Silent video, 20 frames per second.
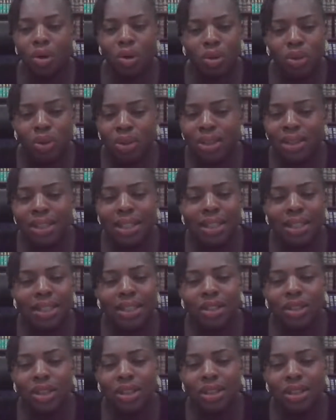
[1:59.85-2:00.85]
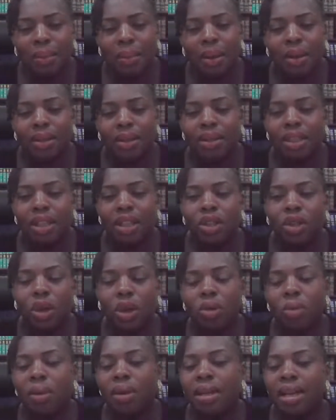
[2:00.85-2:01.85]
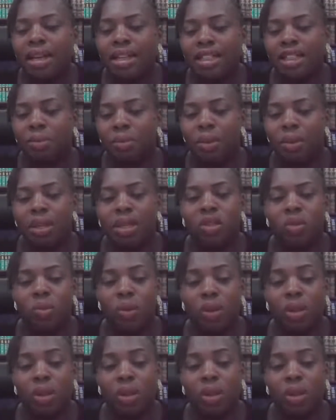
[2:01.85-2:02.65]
All those things, just about a document that speaks